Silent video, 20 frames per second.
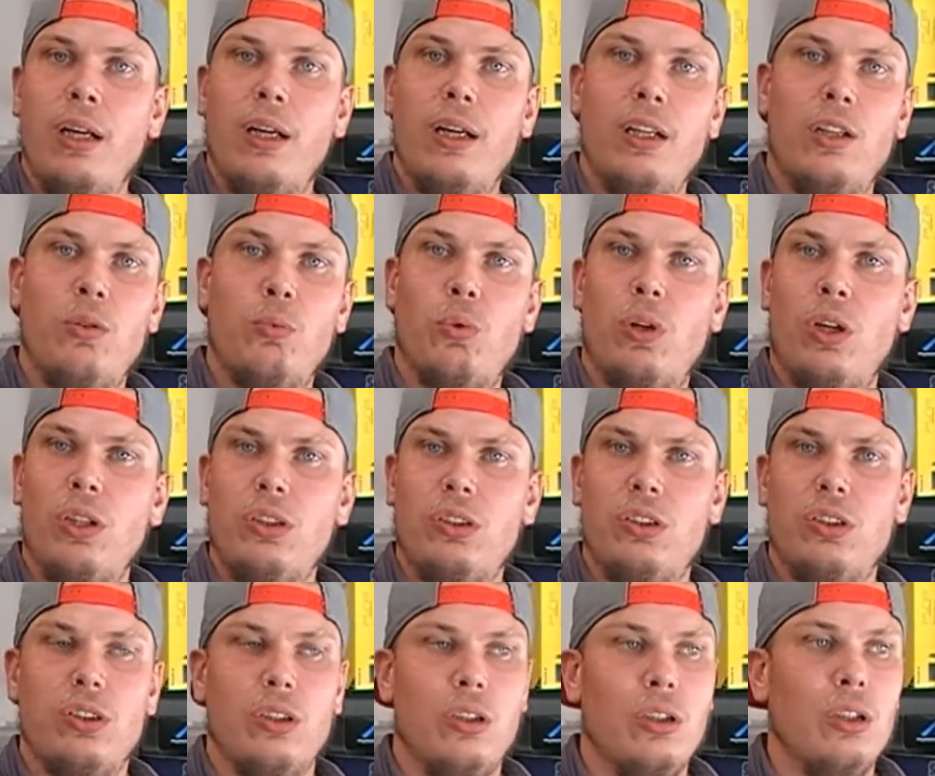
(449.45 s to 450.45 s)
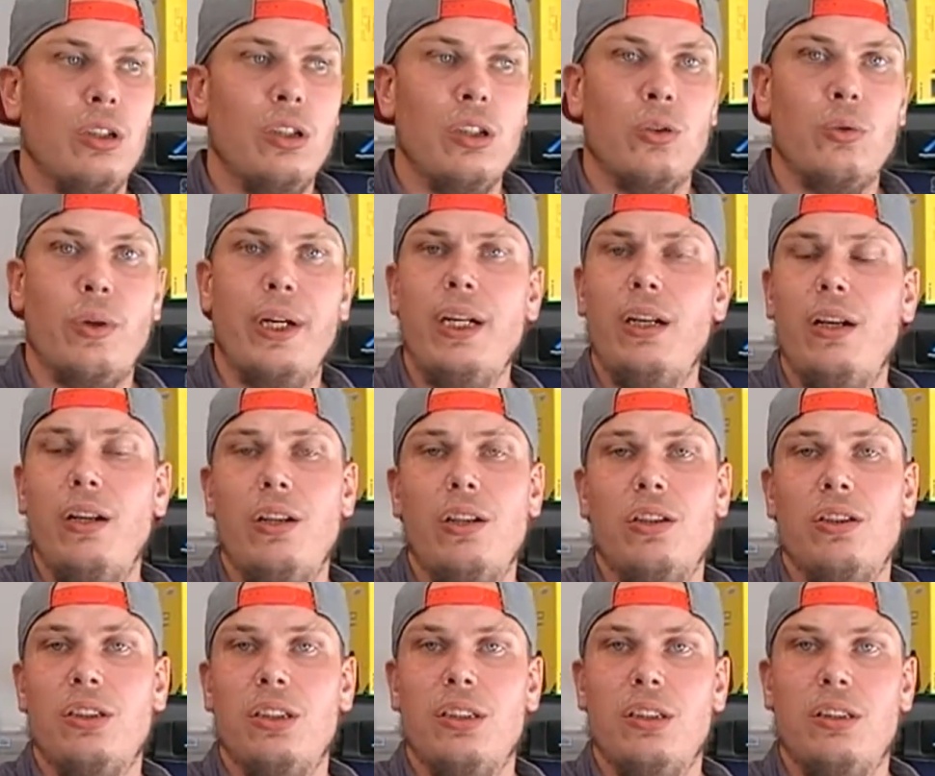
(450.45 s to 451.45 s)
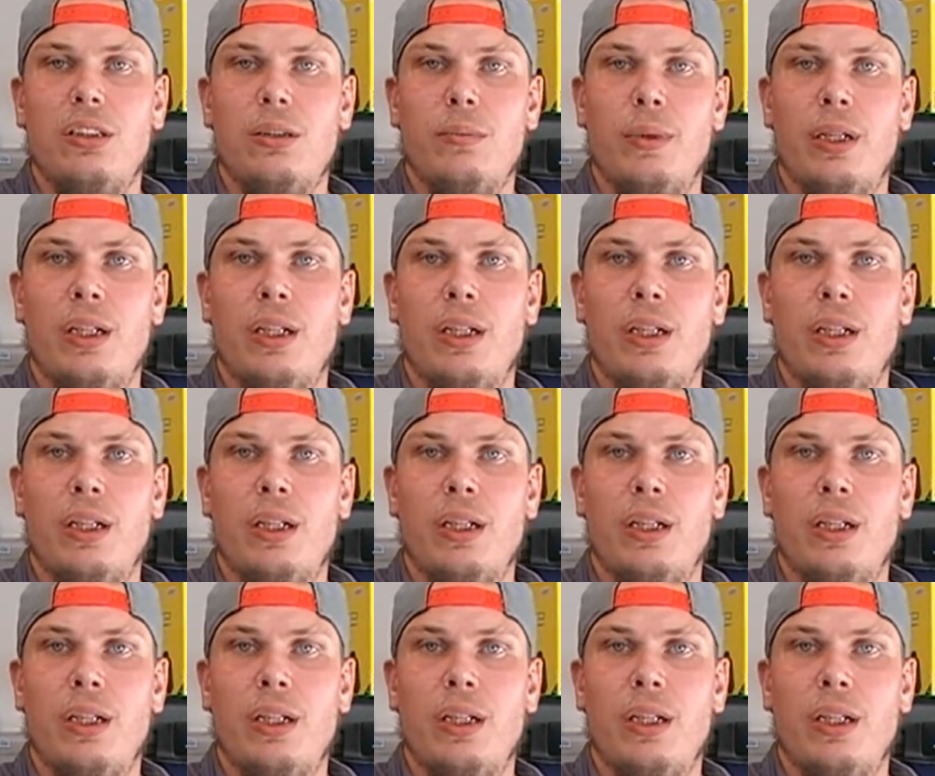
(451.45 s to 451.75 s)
It runs great on the system,